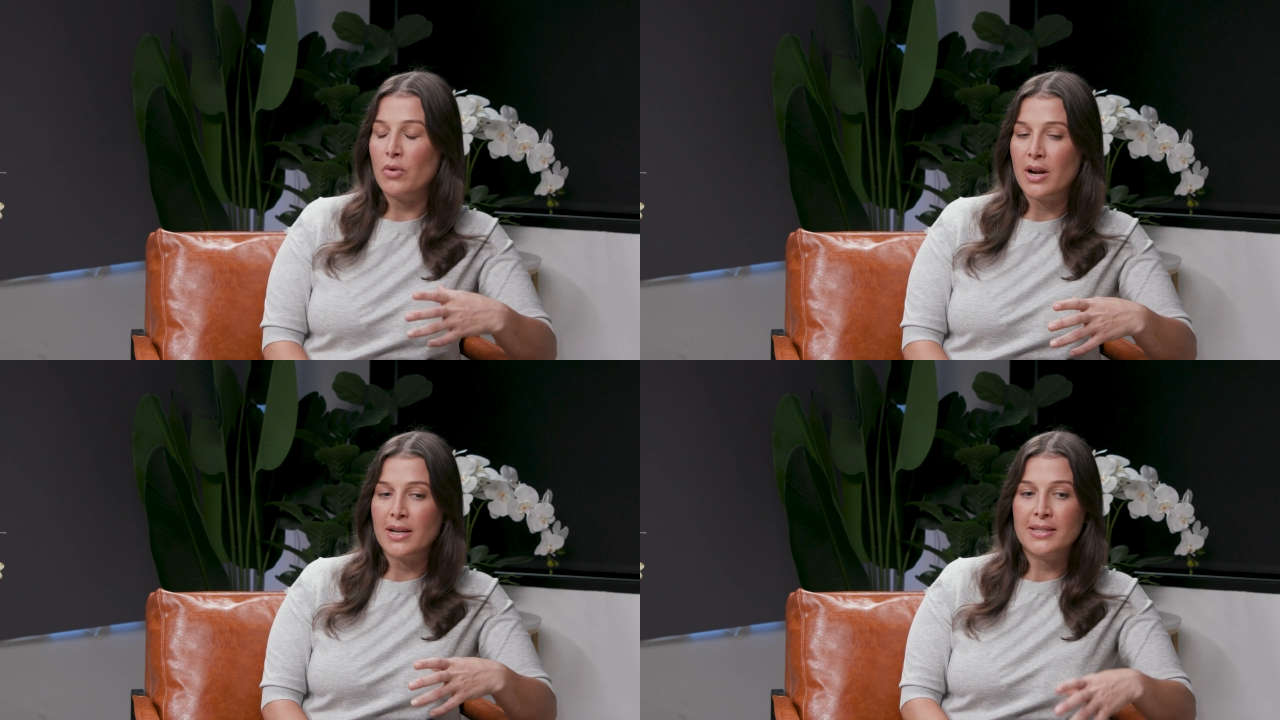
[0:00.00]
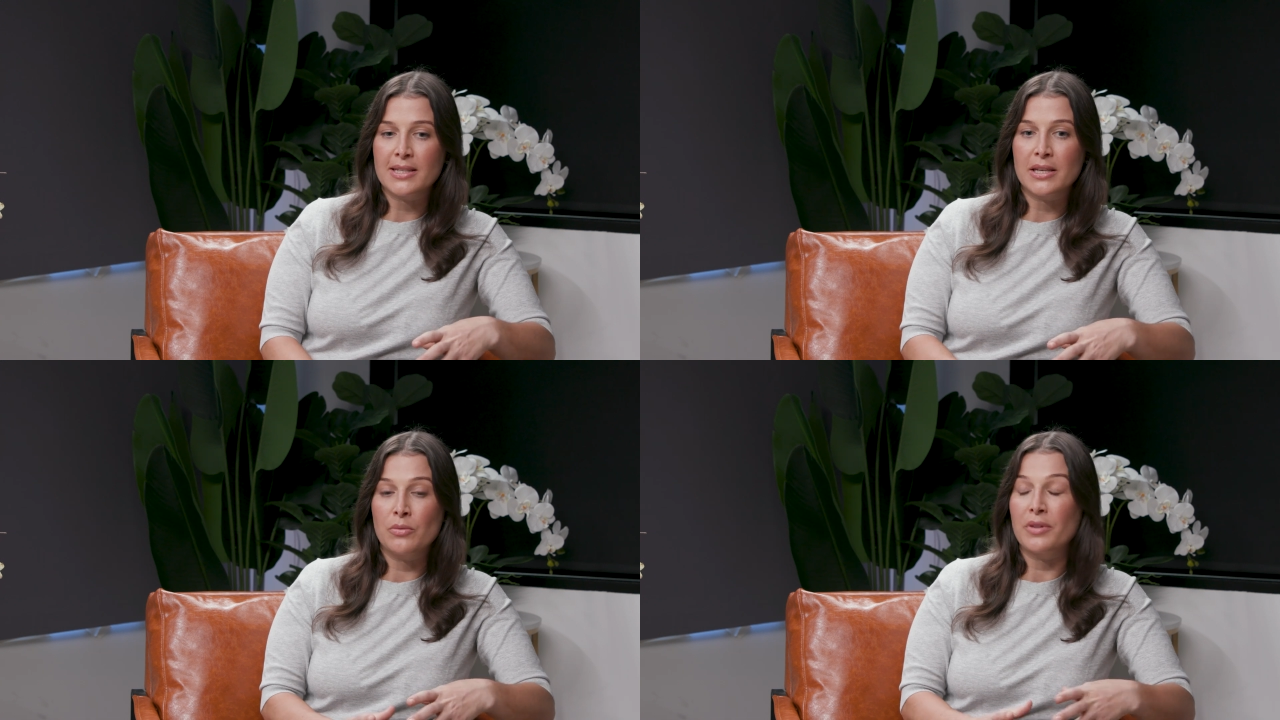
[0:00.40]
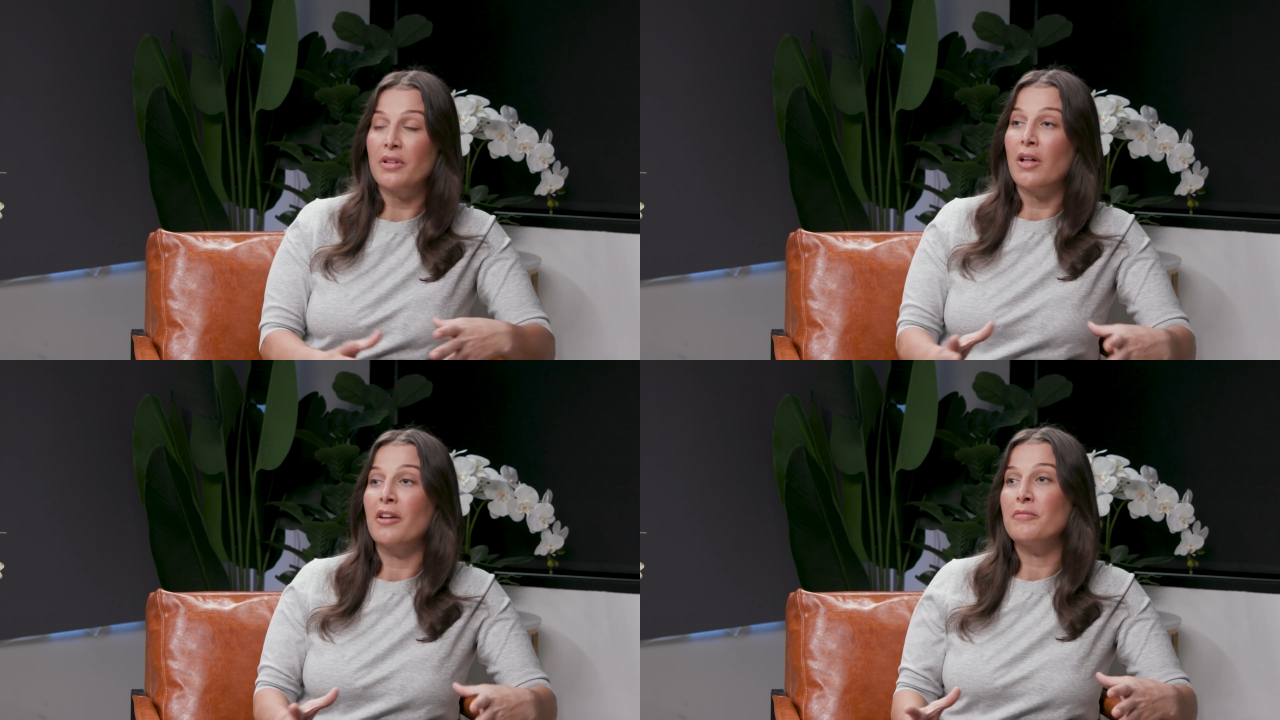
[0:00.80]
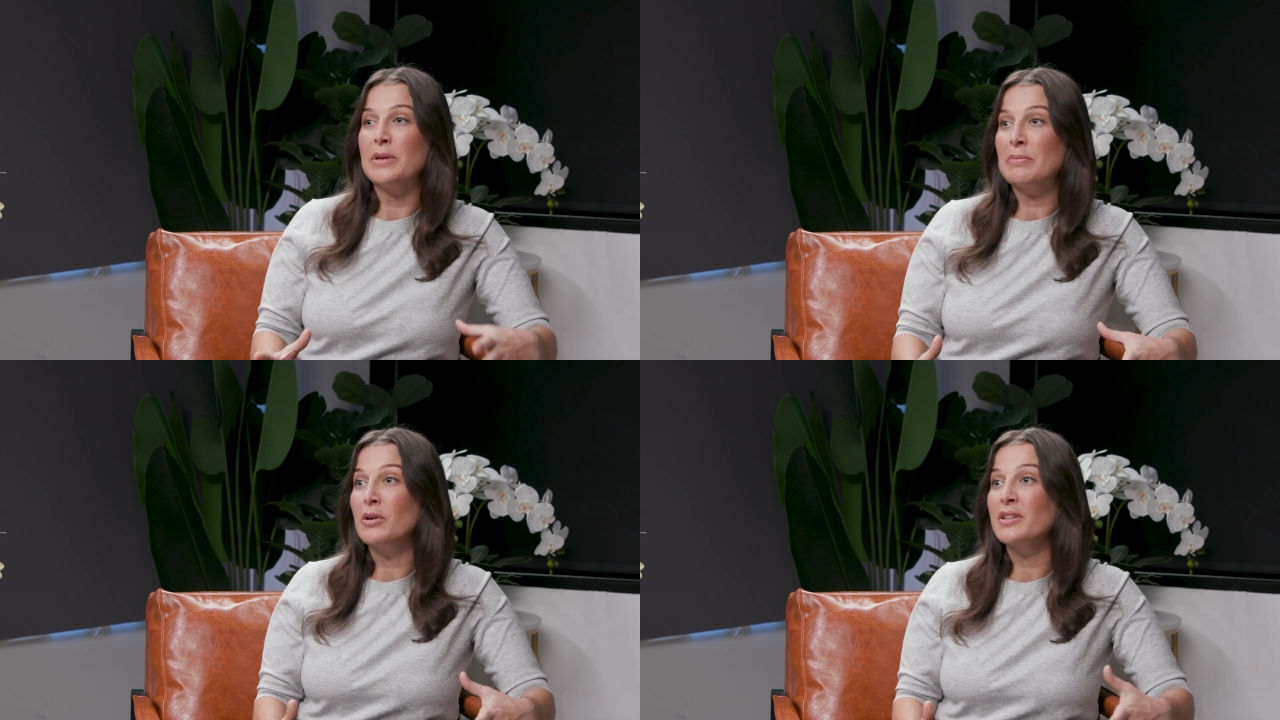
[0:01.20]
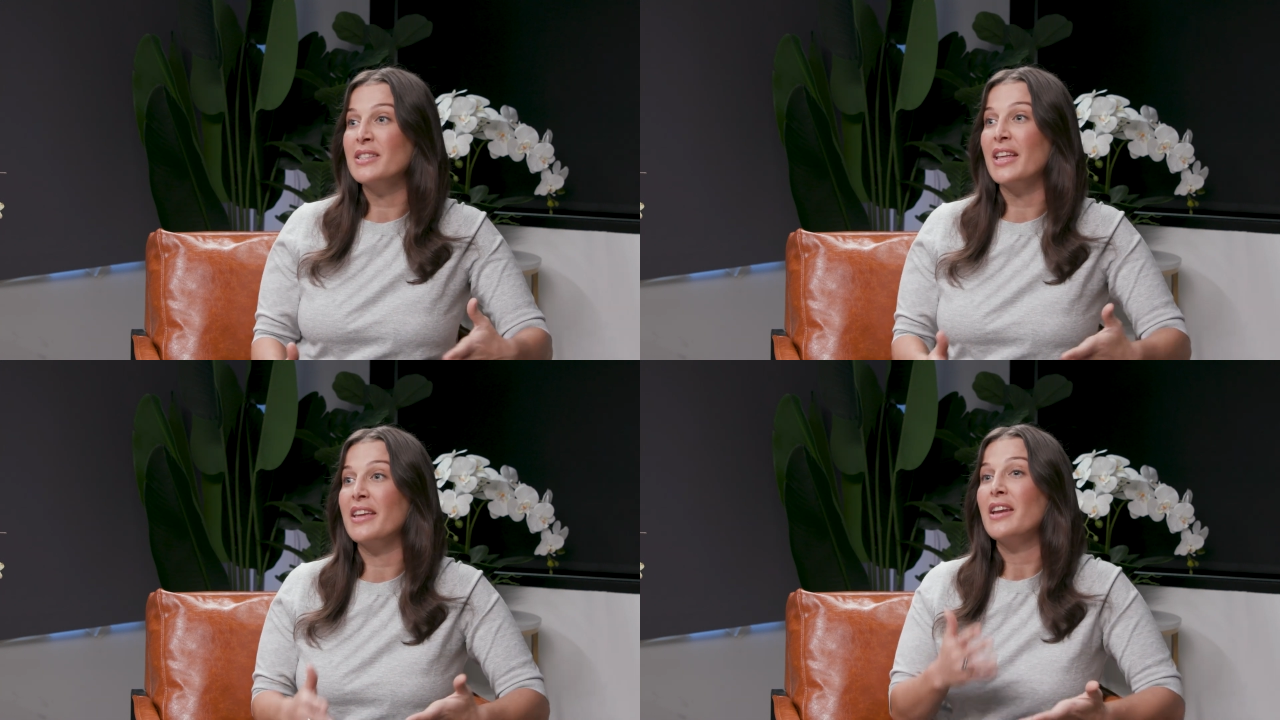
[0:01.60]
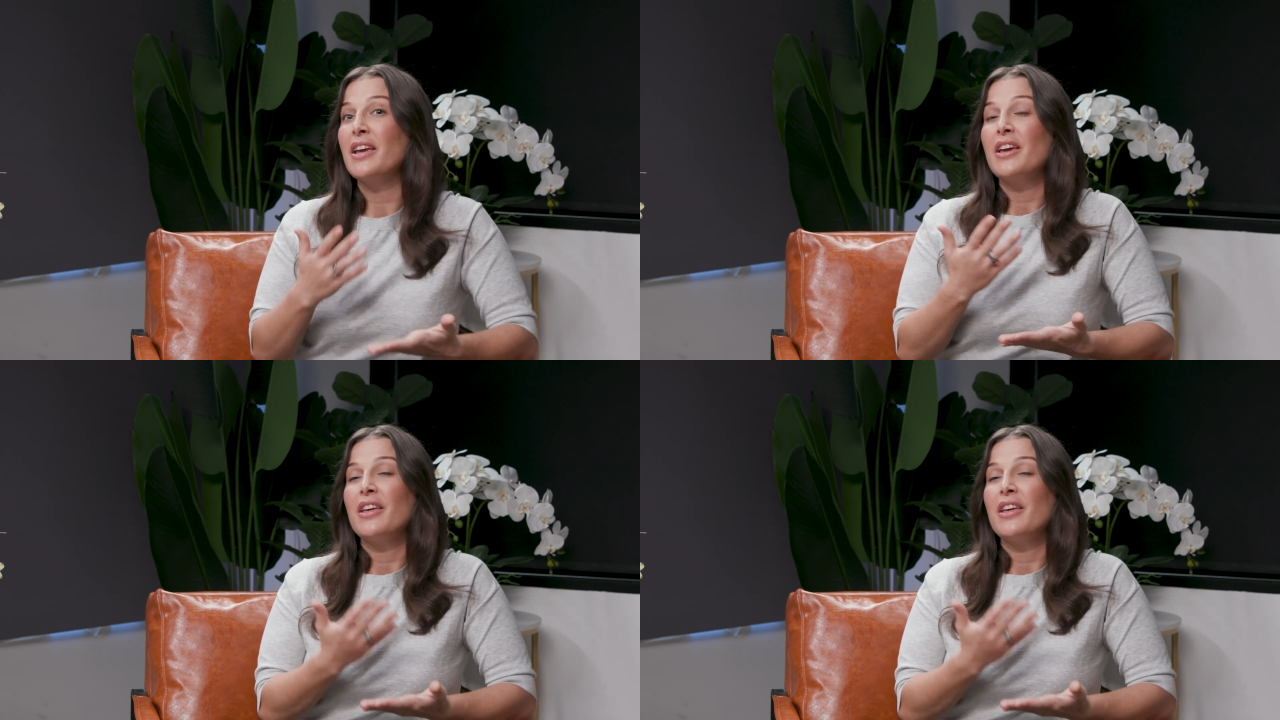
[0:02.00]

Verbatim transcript: what I see with a lot of people is that